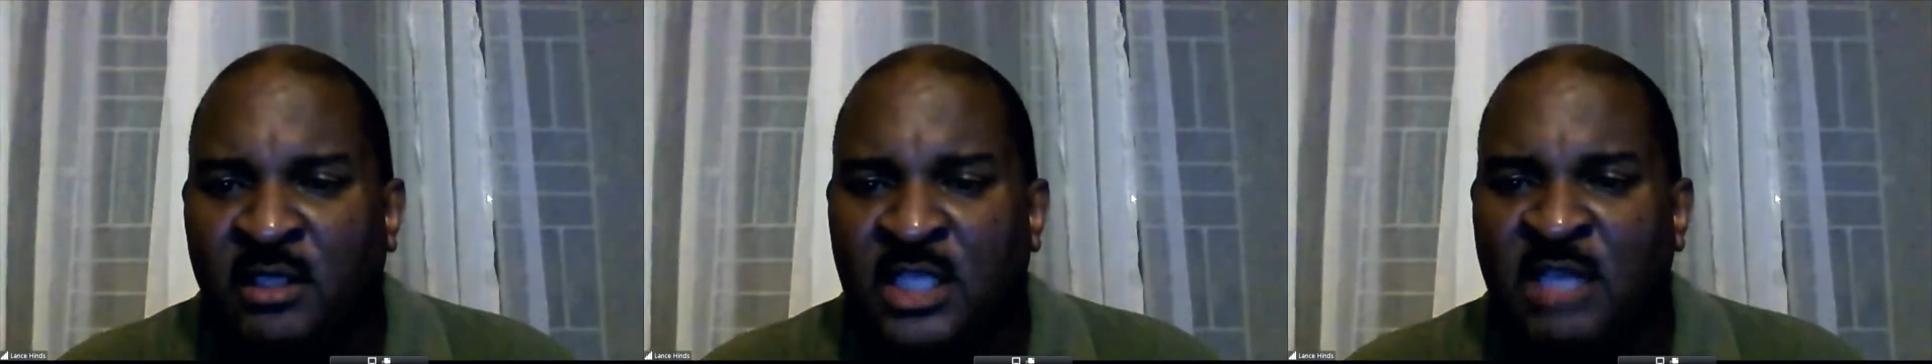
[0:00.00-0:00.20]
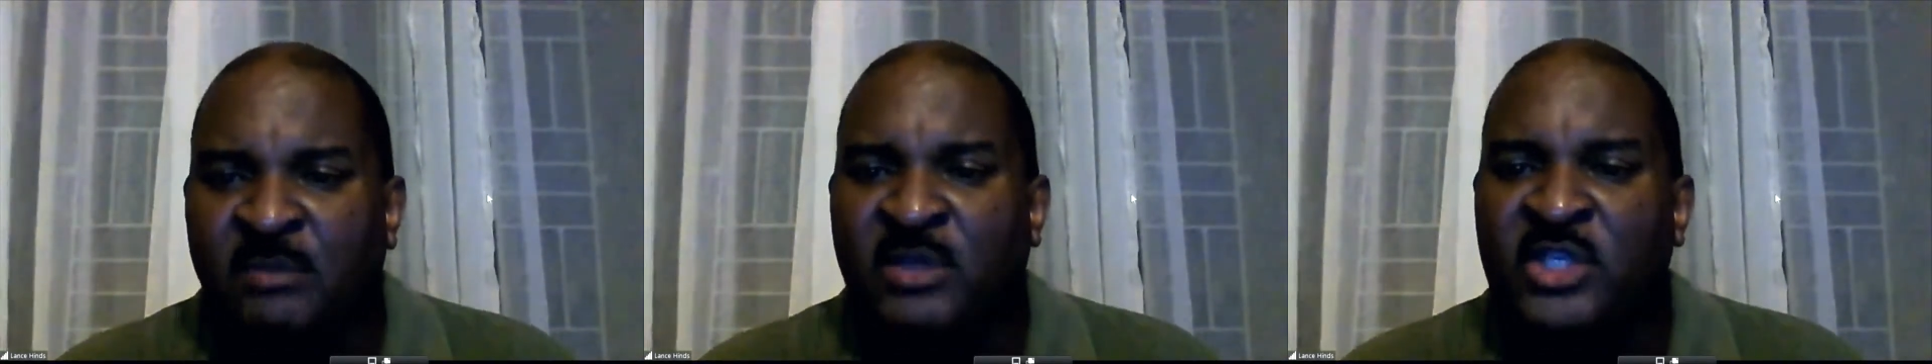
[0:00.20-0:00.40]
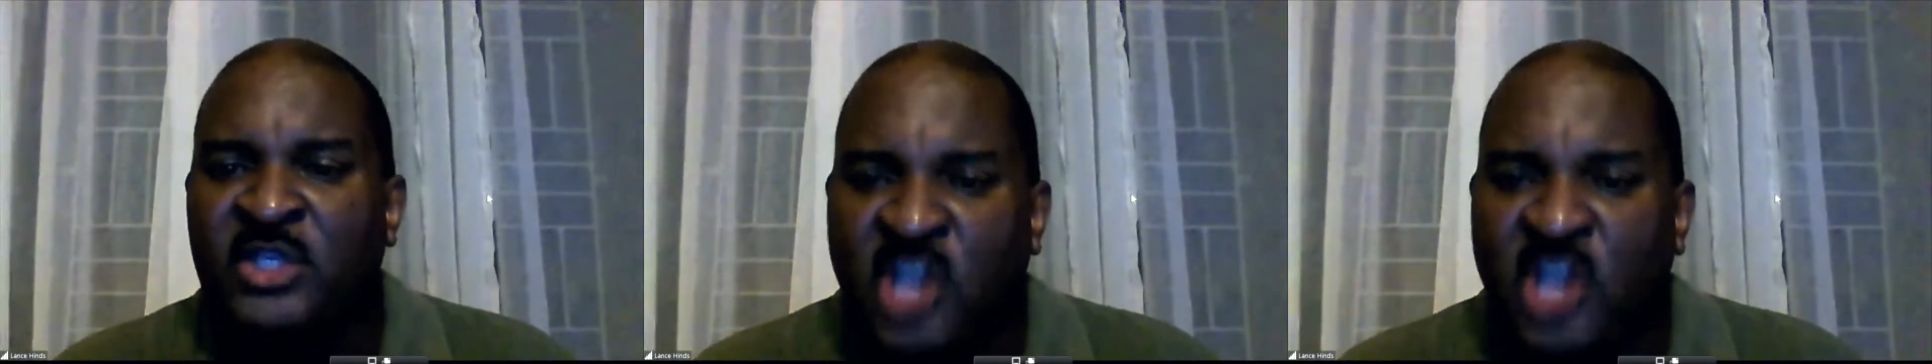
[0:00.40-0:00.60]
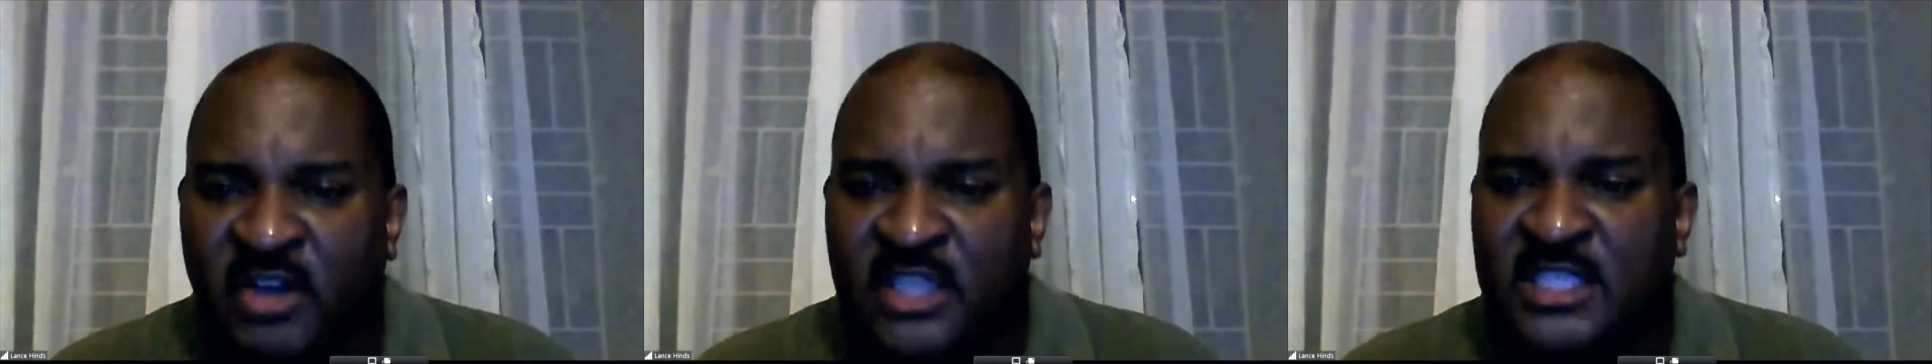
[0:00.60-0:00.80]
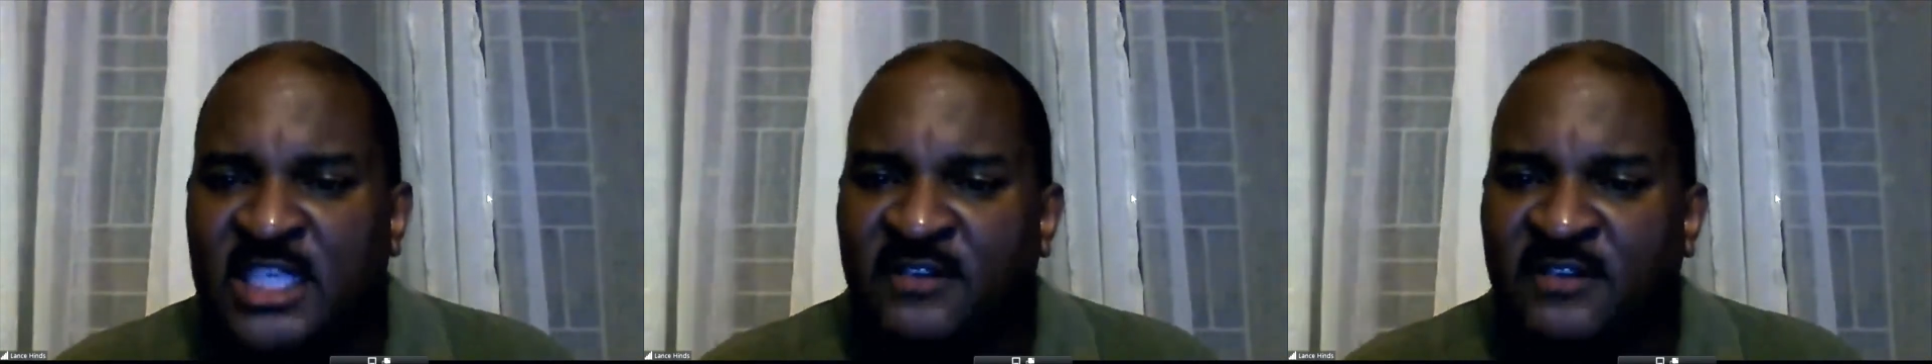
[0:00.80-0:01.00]
the
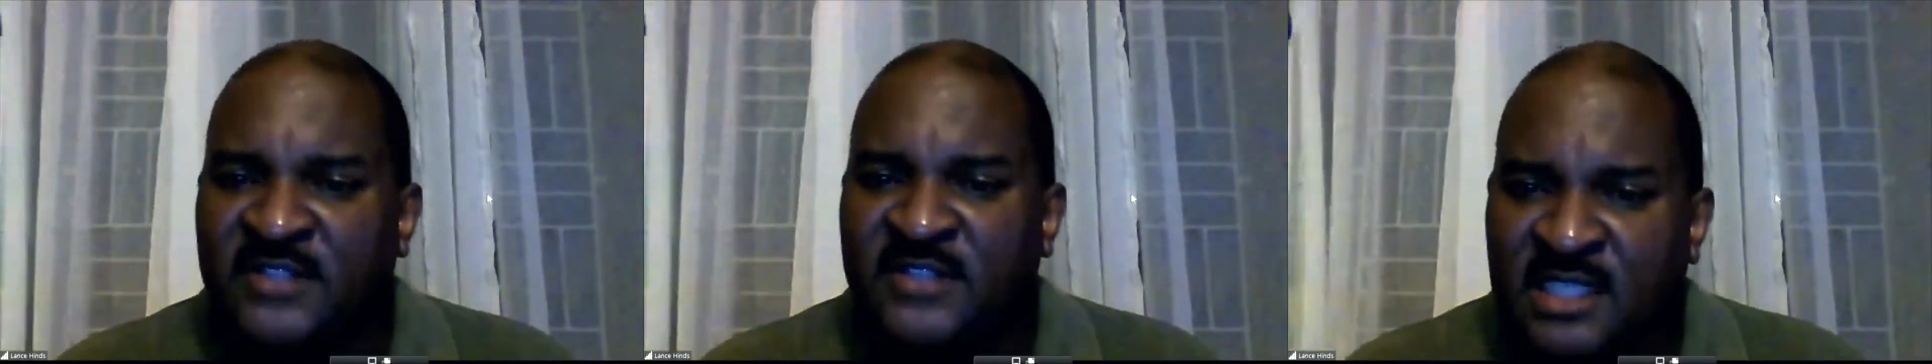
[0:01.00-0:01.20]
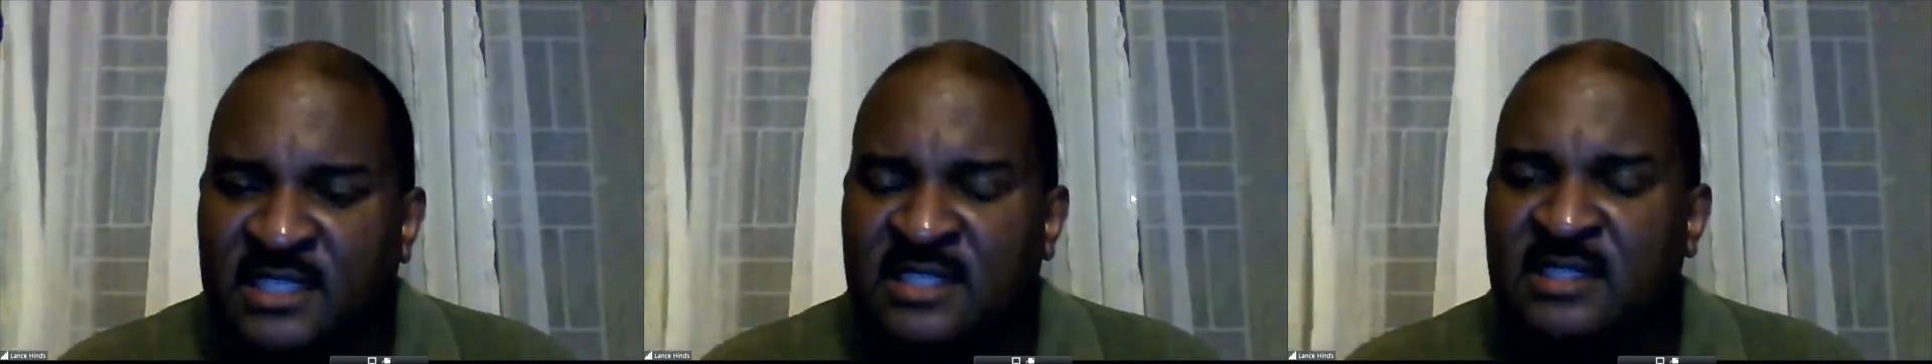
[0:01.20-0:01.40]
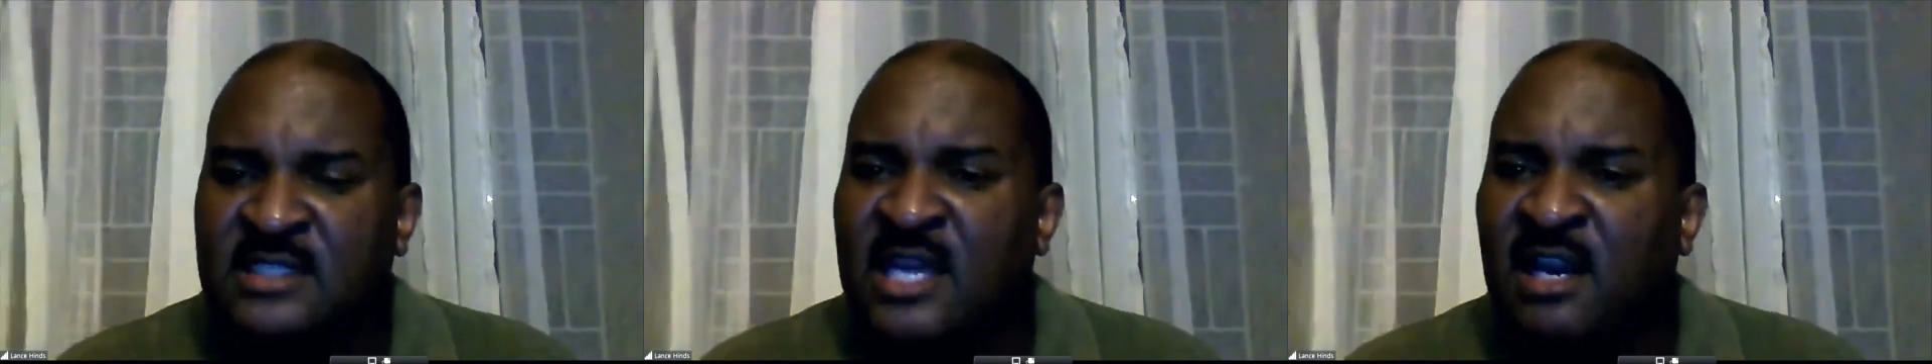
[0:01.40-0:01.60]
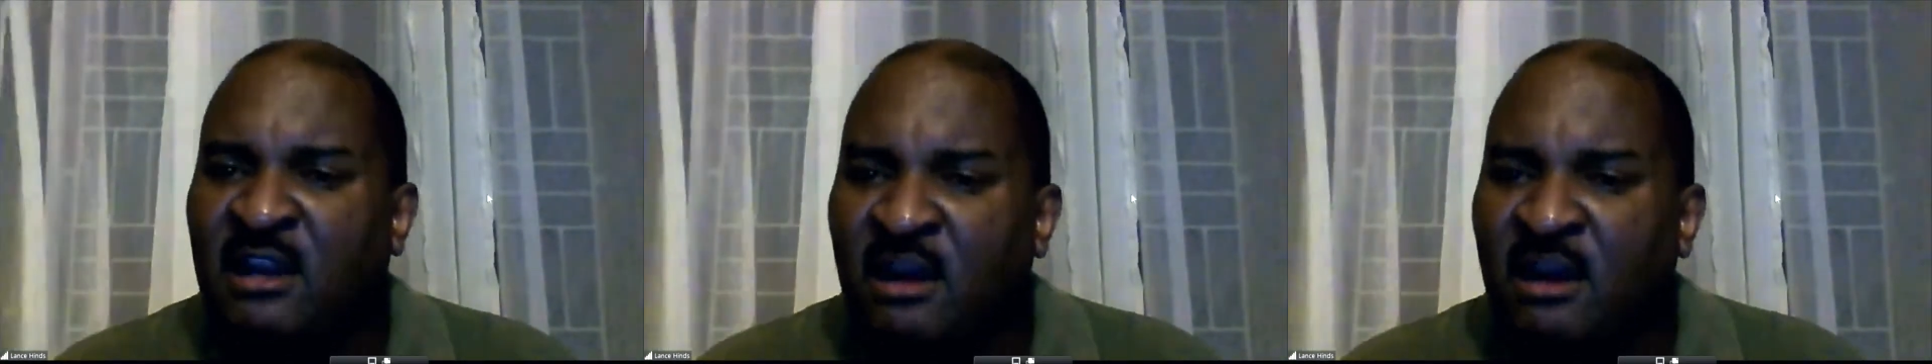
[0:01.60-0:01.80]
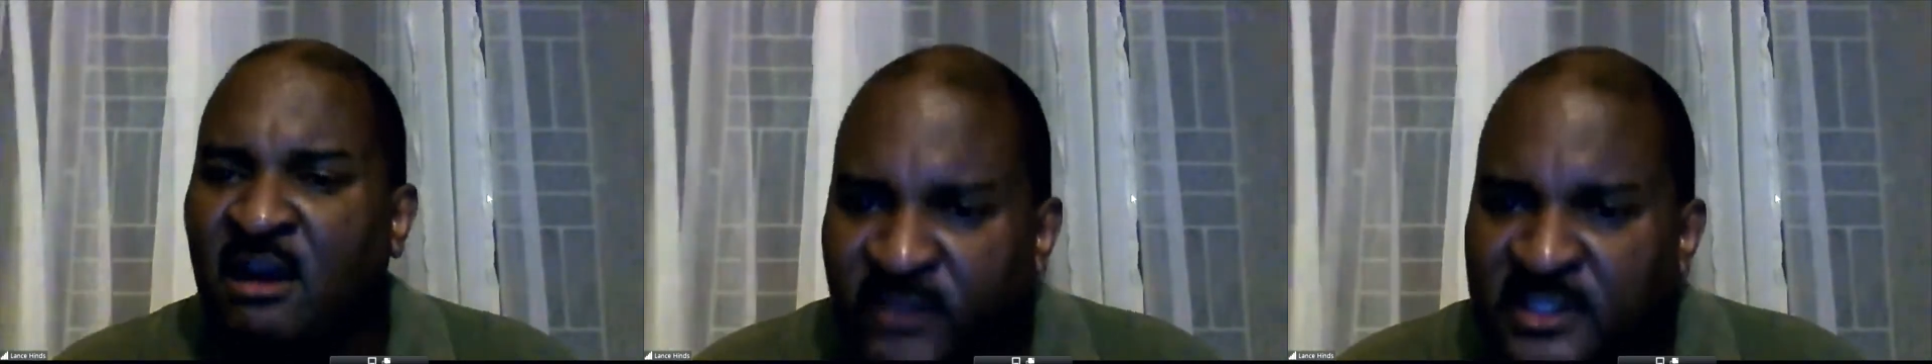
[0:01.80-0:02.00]
majority of citizens are
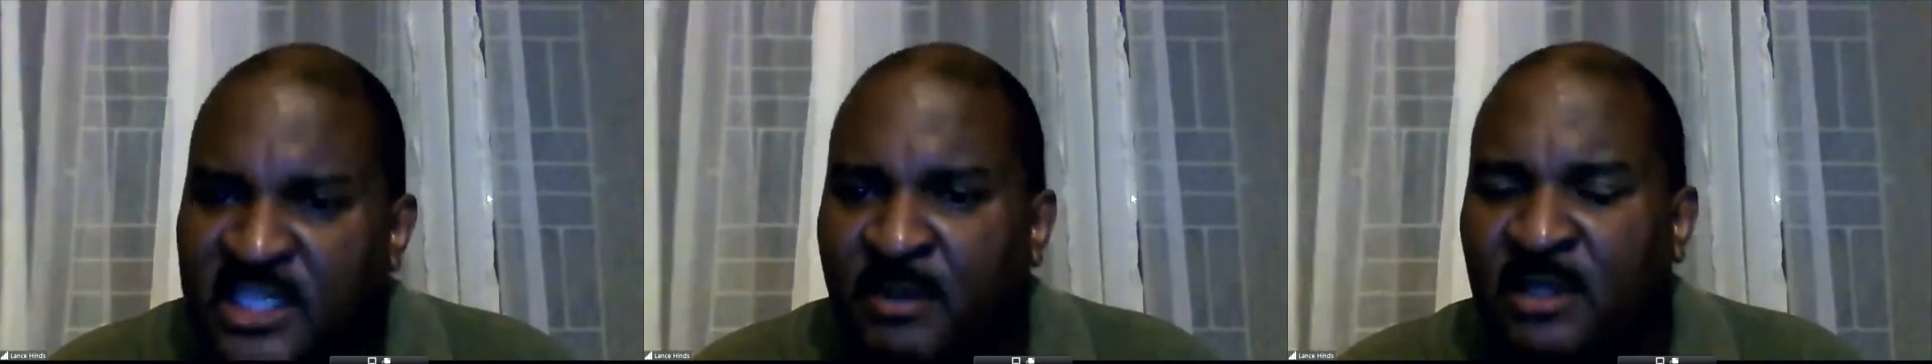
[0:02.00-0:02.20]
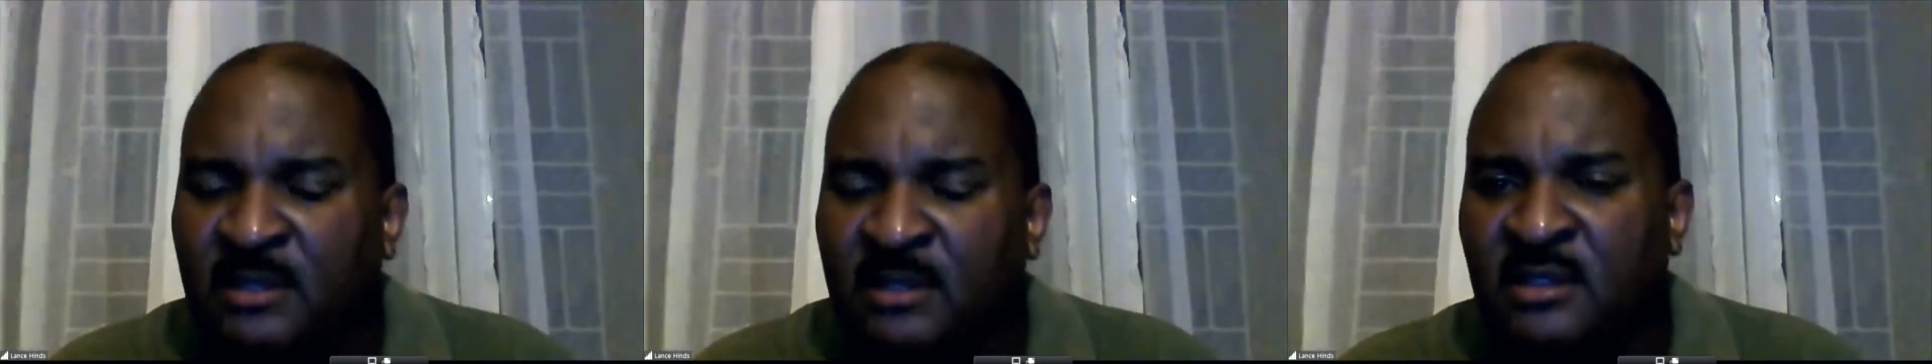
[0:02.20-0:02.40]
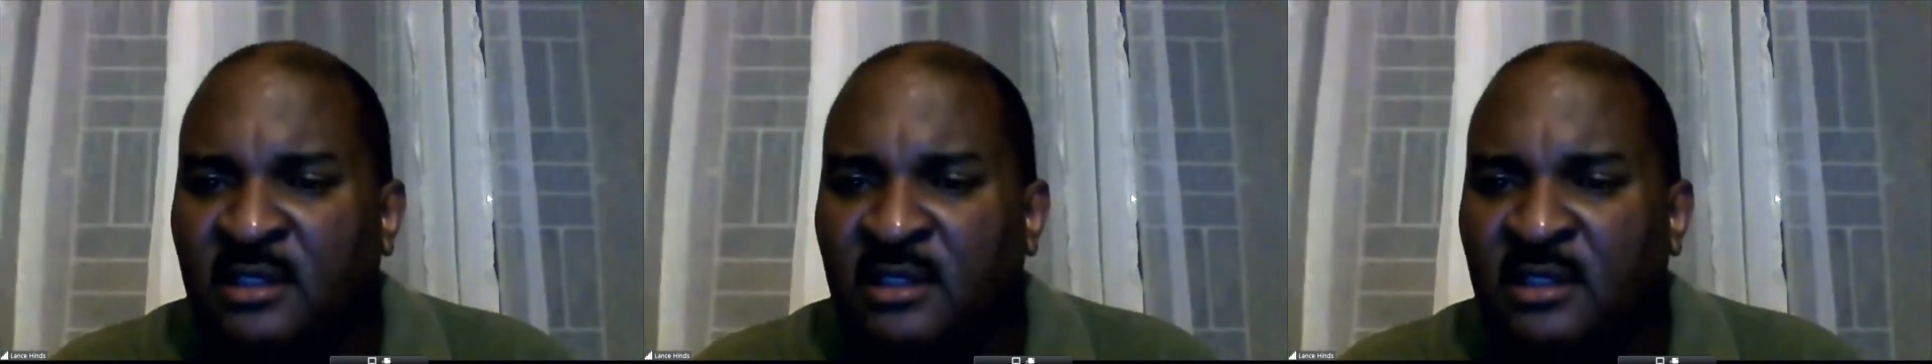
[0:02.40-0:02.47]
comfortable